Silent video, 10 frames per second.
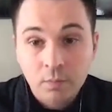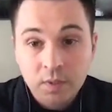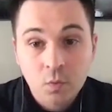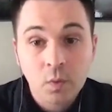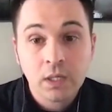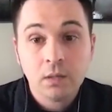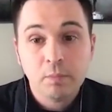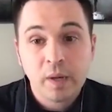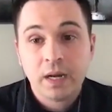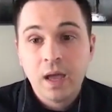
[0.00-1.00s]
between.
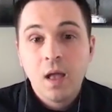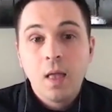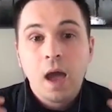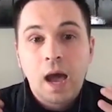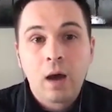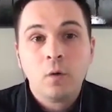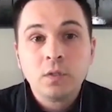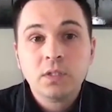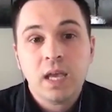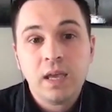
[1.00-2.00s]
But how
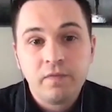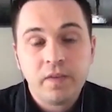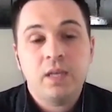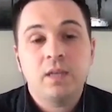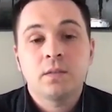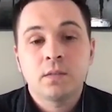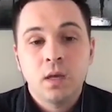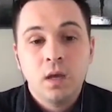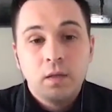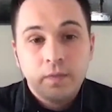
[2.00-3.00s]
safe is
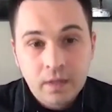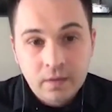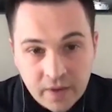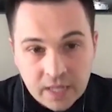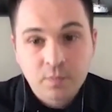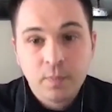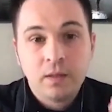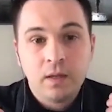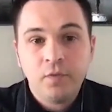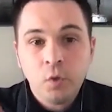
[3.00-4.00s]
the investment?
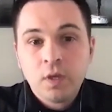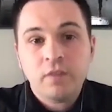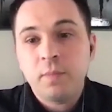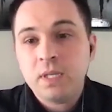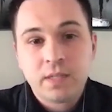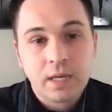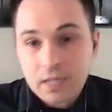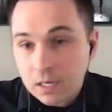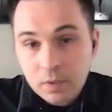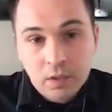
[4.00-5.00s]
If you give me, say,
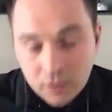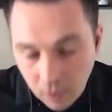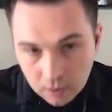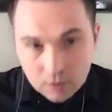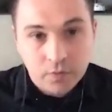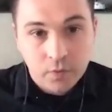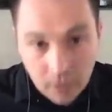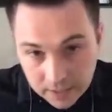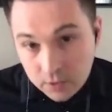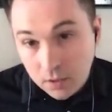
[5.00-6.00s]
$10 million for
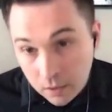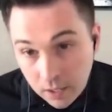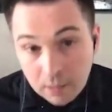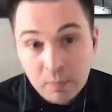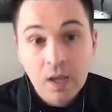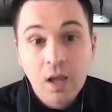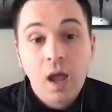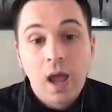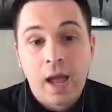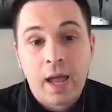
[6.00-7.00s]
my startup,
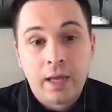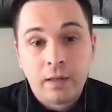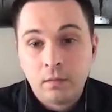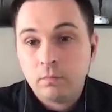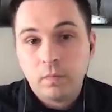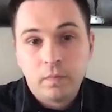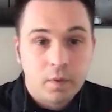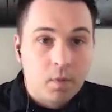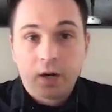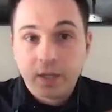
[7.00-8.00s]
right, and the
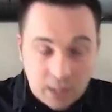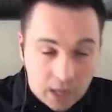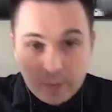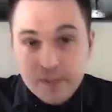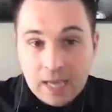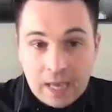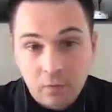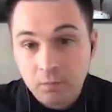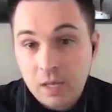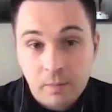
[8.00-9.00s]
market's up and
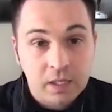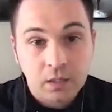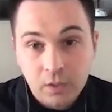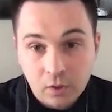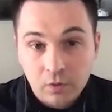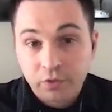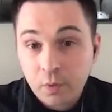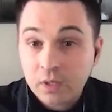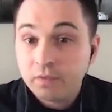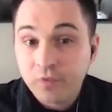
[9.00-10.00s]
down maybe in year
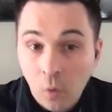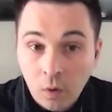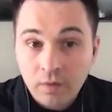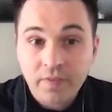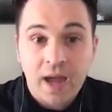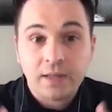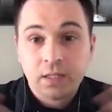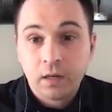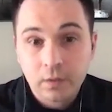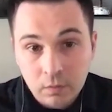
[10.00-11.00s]
3 and 4 of that
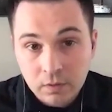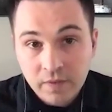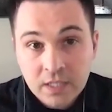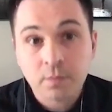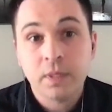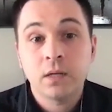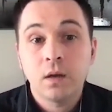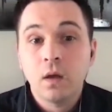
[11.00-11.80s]
10-year investment,